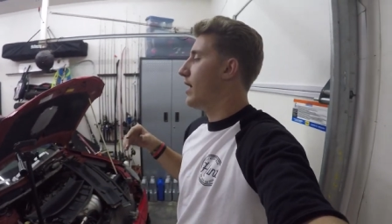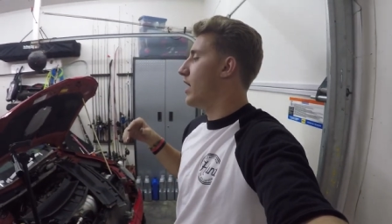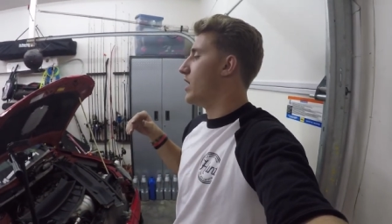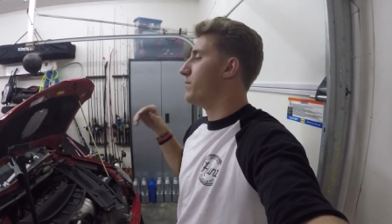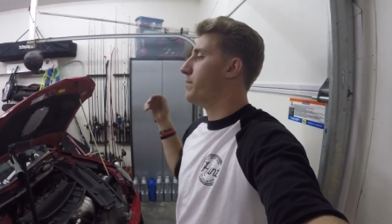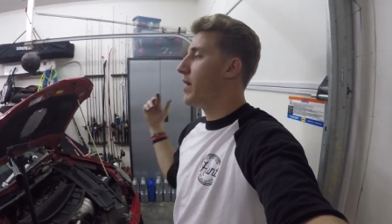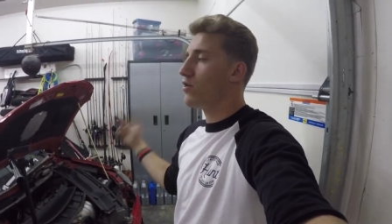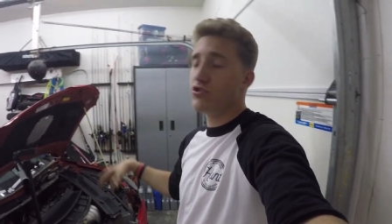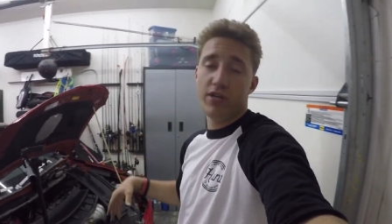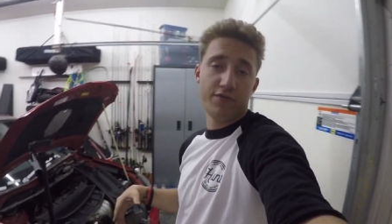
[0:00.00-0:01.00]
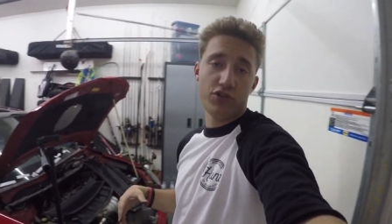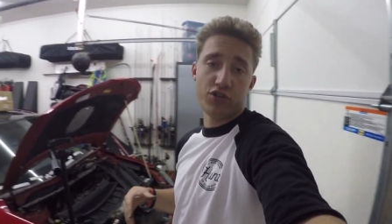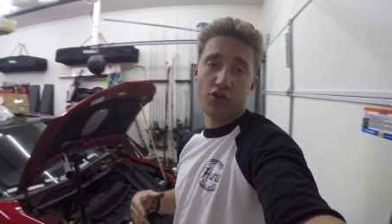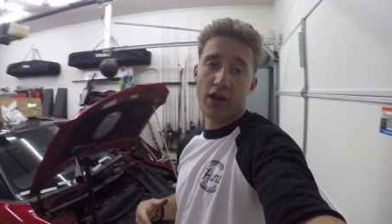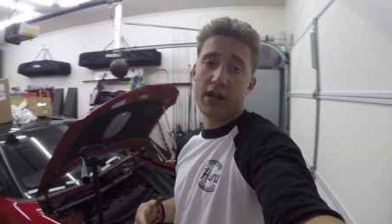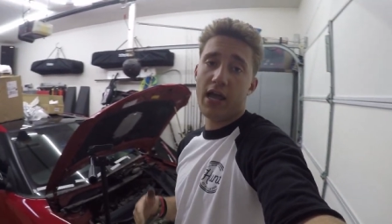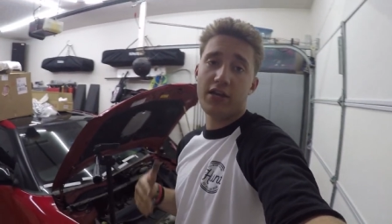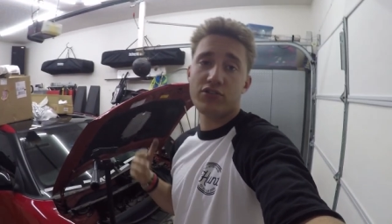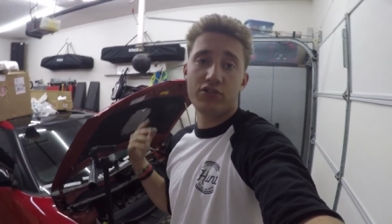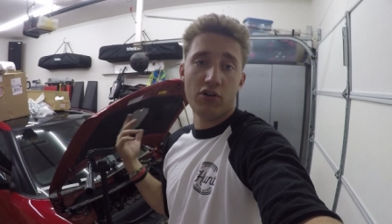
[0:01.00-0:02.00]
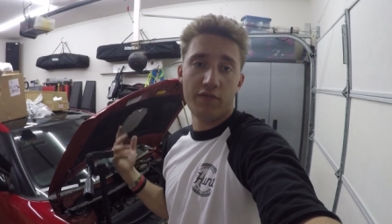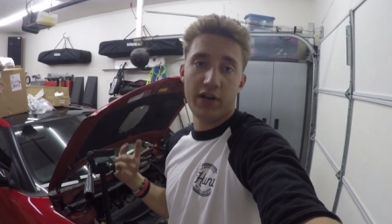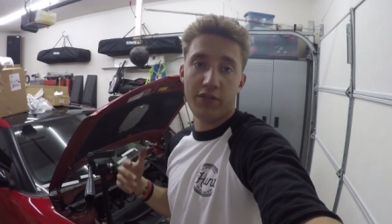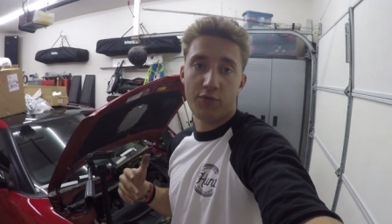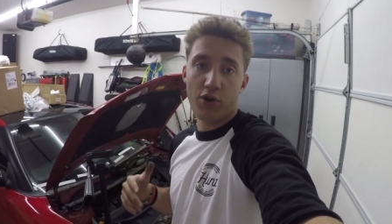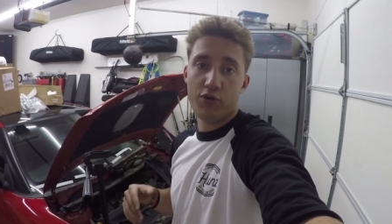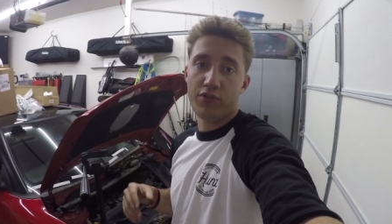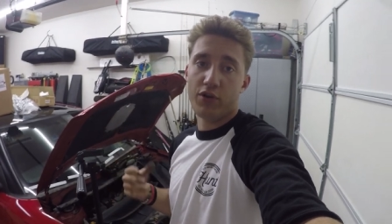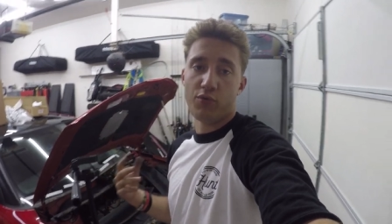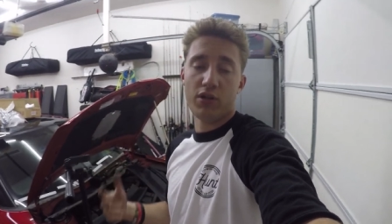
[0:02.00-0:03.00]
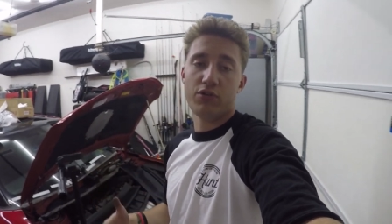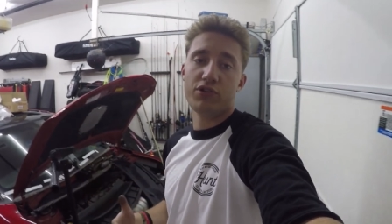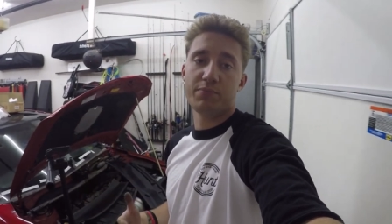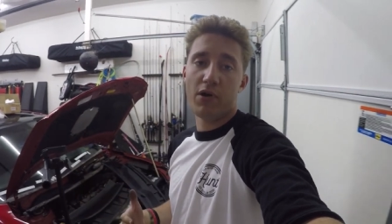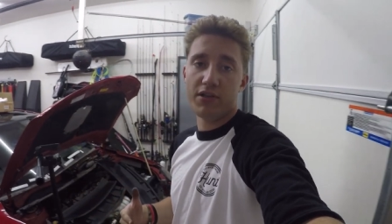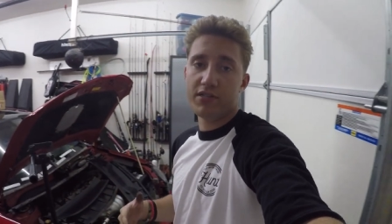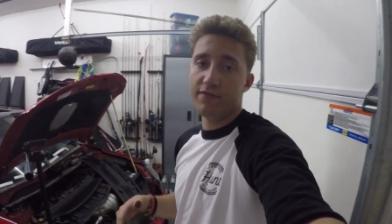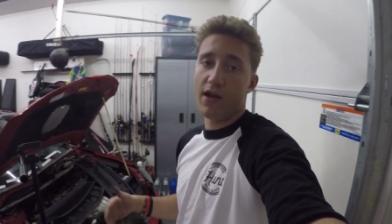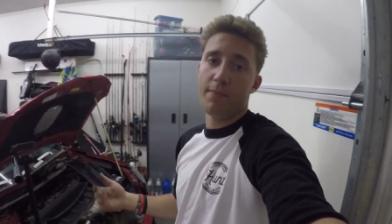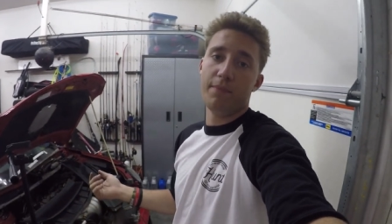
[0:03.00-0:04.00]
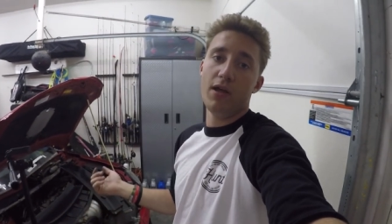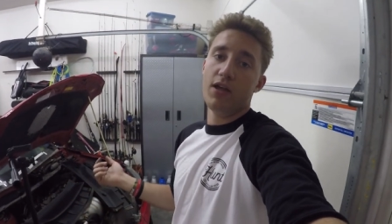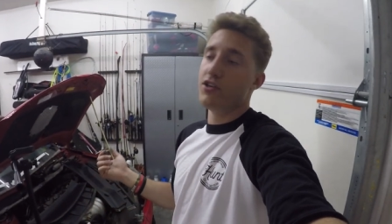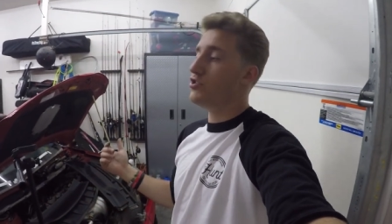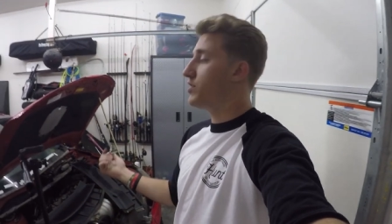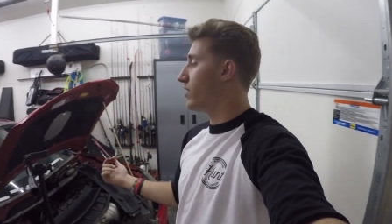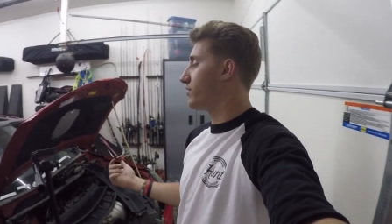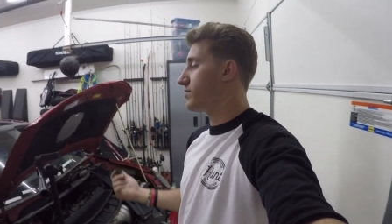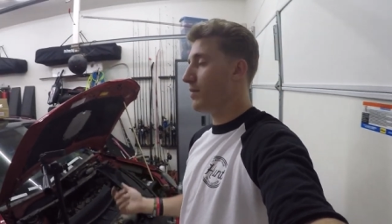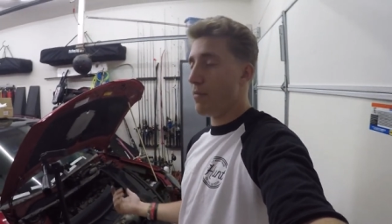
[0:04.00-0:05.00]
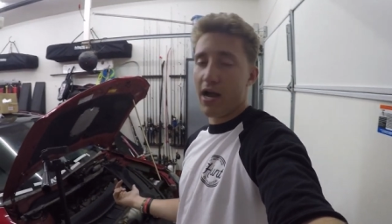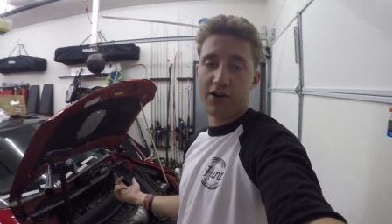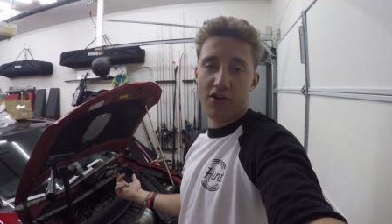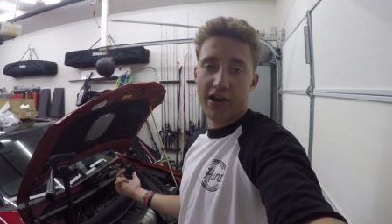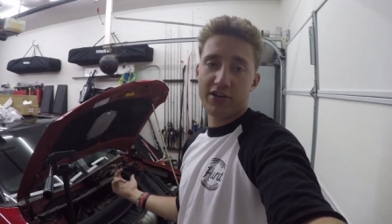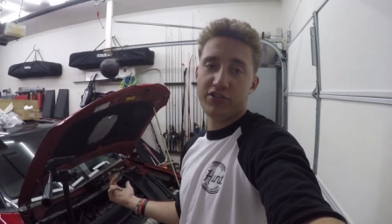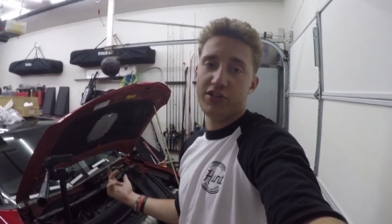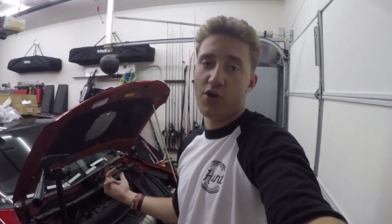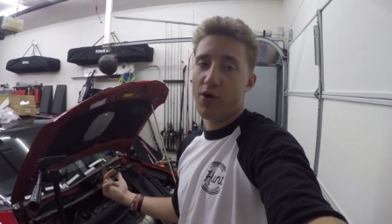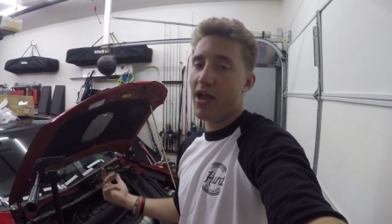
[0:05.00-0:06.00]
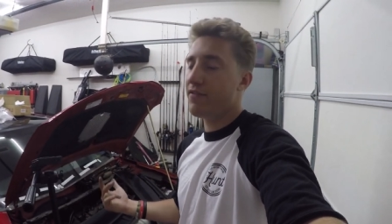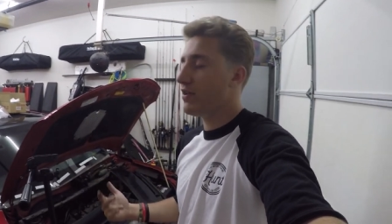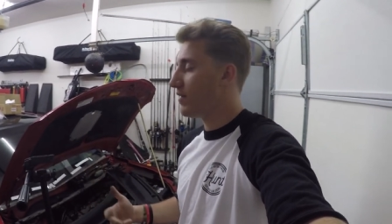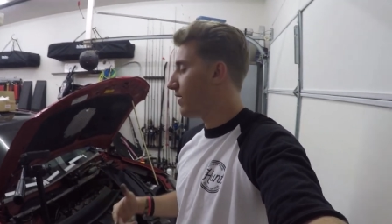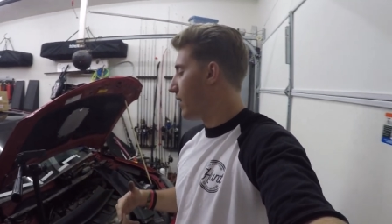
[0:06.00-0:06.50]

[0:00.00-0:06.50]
Um, the paddle shifters are great. I actually drove it down the road and they're really responsive. I'm jealous that my car actually don't have it,